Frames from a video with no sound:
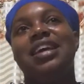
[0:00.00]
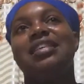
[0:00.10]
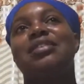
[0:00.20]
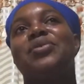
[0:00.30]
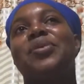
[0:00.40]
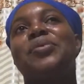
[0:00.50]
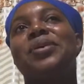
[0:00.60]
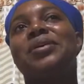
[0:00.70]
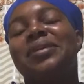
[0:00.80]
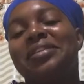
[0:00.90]
So when we're
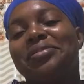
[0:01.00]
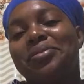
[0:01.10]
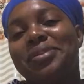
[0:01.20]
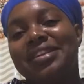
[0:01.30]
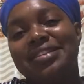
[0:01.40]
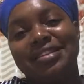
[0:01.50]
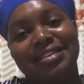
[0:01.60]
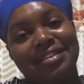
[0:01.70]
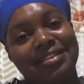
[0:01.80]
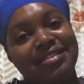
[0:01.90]
going through these
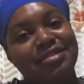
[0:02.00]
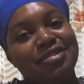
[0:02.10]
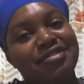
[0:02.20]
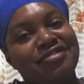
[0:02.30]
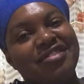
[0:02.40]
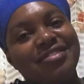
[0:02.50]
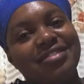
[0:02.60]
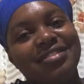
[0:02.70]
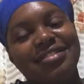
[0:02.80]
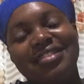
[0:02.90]
little
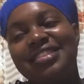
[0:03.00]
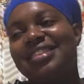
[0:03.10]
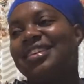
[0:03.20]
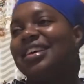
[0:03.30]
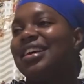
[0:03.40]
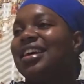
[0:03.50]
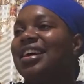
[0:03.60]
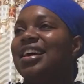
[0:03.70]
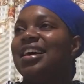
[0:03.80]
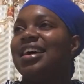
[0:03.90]
struggles,
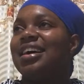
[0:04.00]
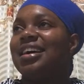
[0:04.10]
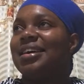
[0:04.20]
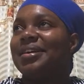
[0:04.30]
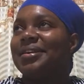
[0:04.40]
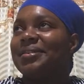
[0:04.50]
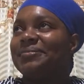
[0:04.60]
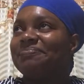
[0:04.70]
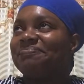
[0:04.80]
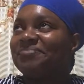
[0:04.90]

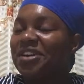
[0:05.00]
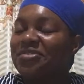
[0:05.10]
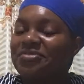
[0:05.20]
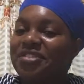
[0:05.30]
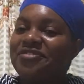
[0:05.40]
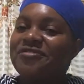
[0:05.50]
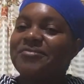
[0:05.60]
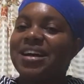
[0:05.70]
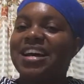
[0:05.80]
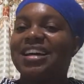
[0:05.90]
a rough patch,